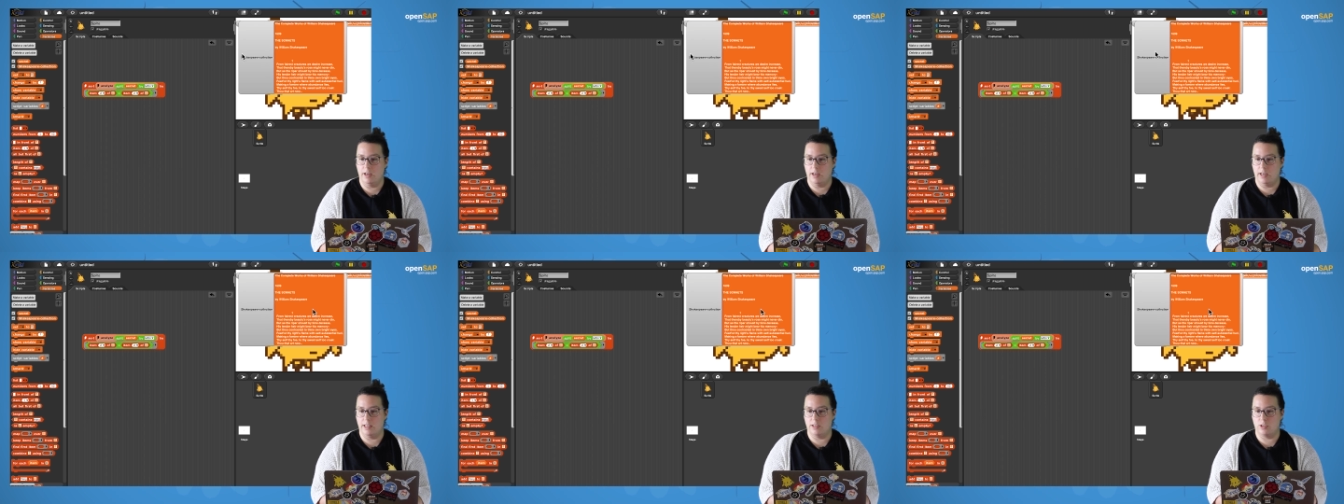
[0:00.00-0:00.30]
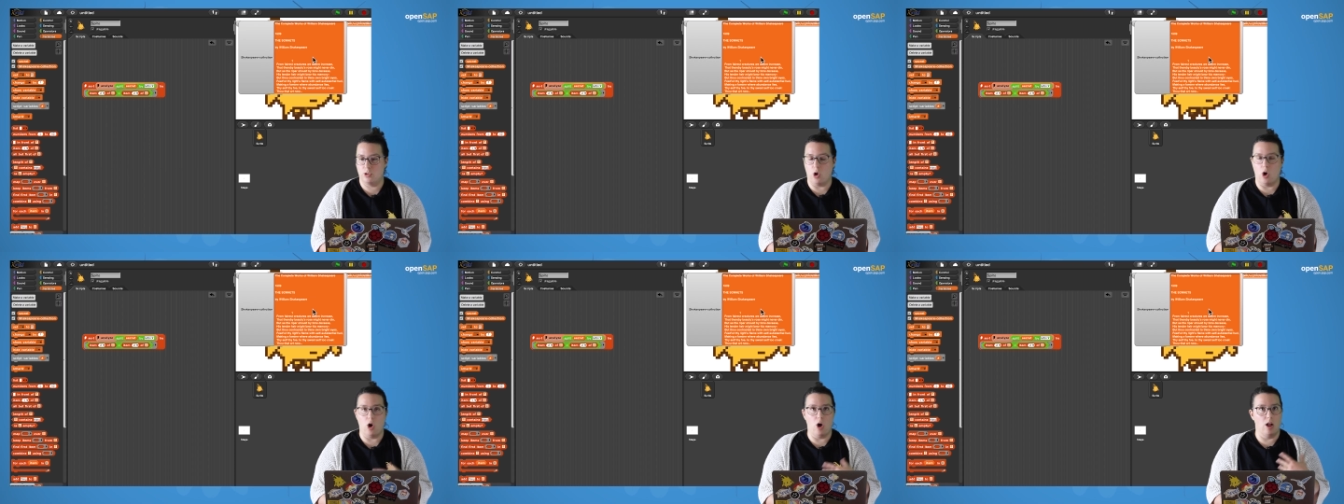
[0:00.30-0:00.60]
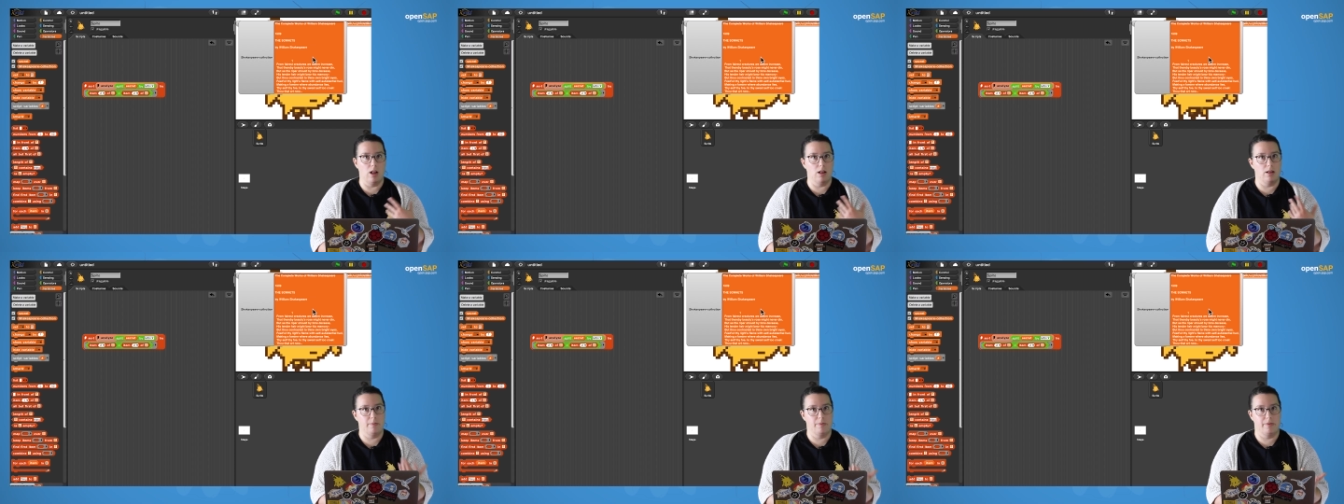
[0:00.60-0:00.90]
It's
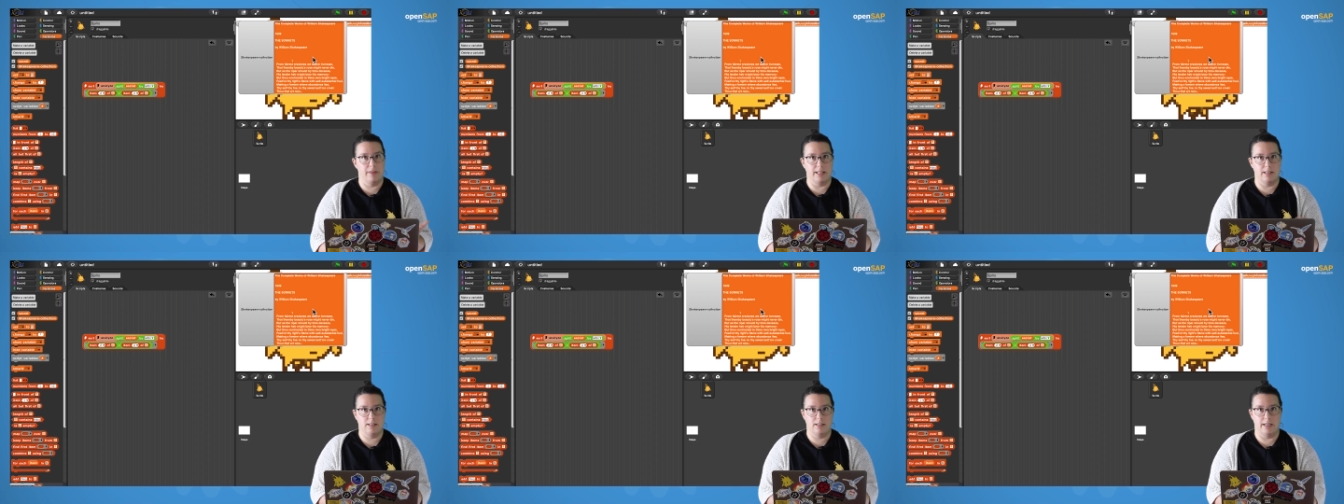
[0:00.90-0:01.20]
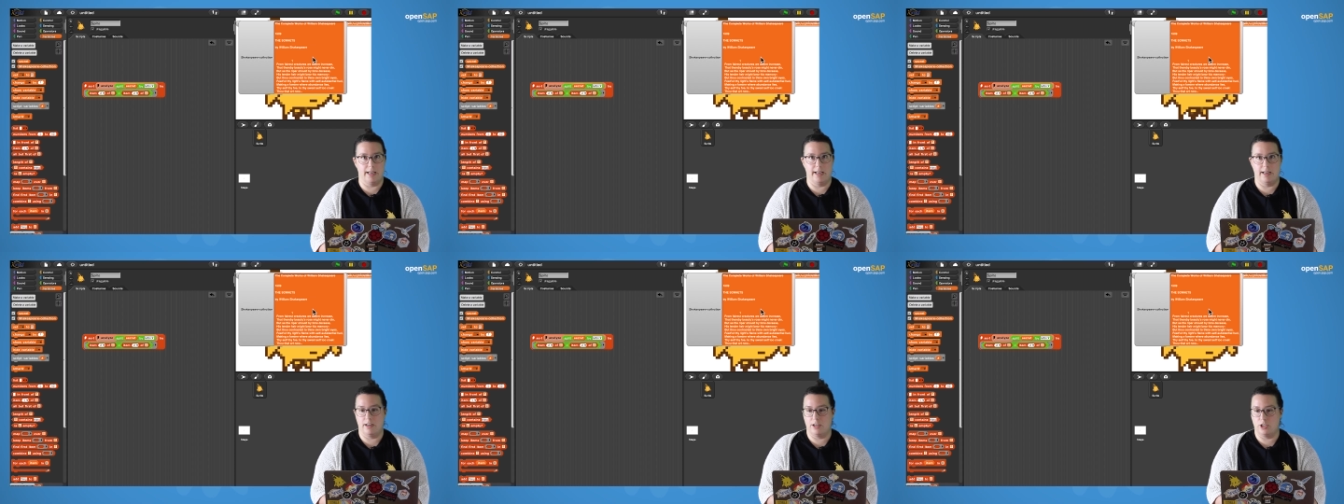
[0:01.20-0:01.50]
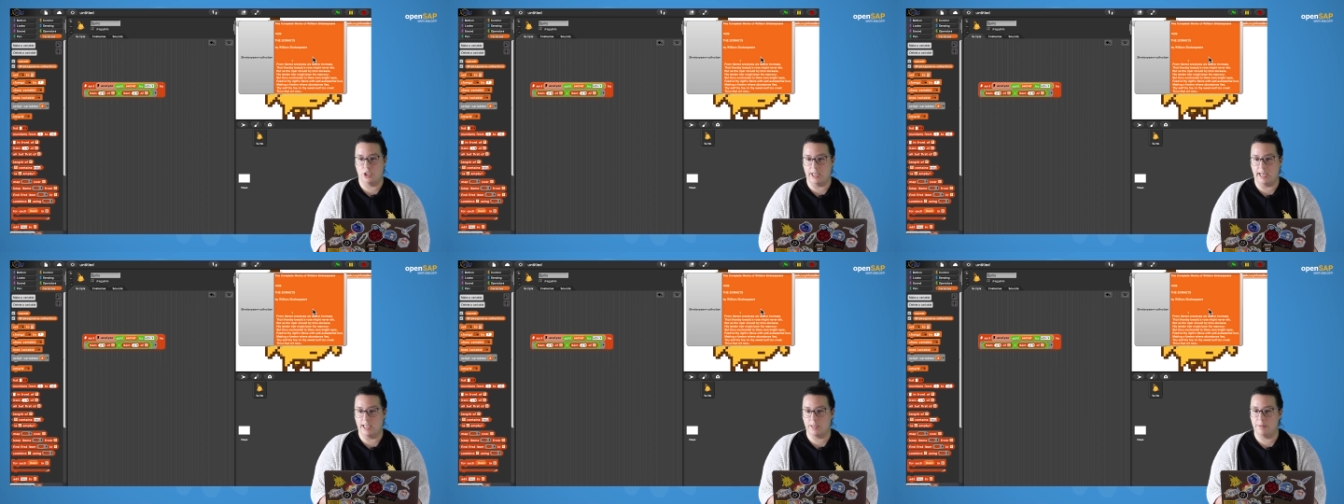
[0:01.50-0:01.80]
all that
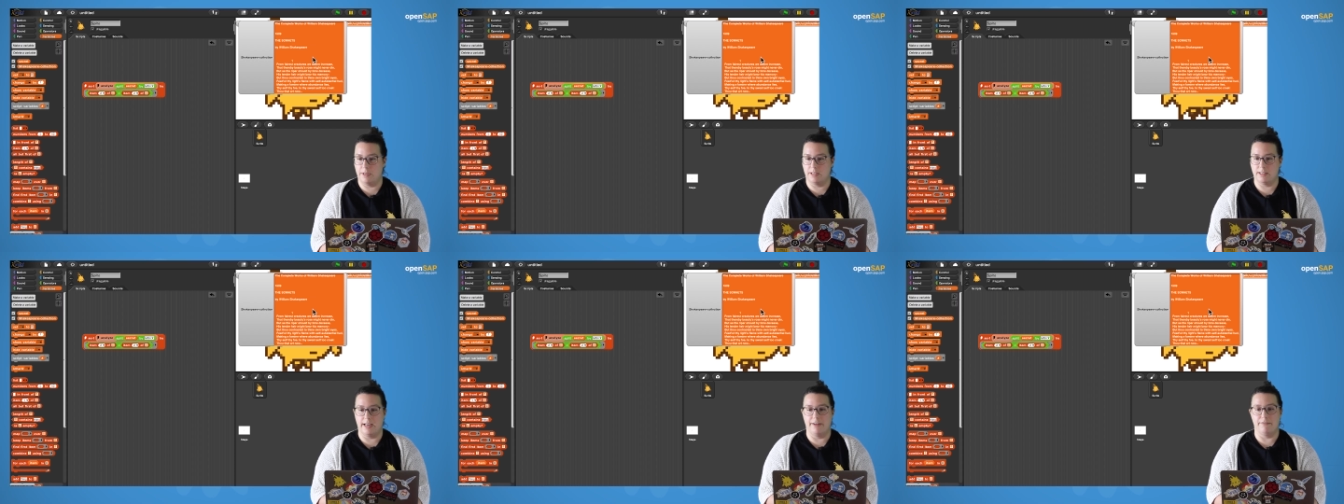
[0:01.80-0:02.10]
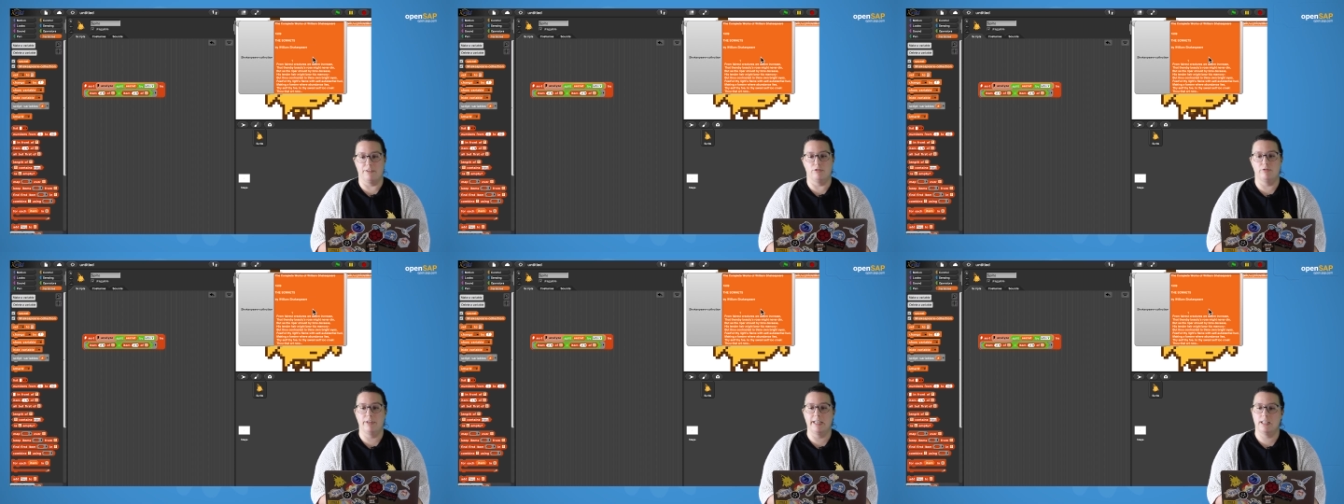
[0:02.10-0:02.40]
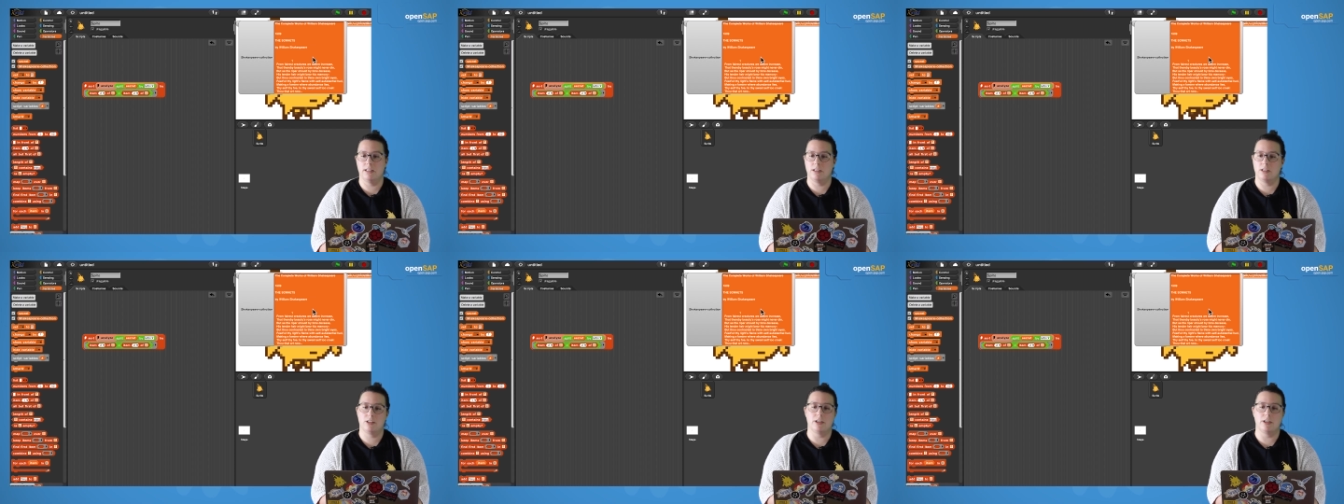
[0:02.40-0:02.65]
Shakespeare has ever written,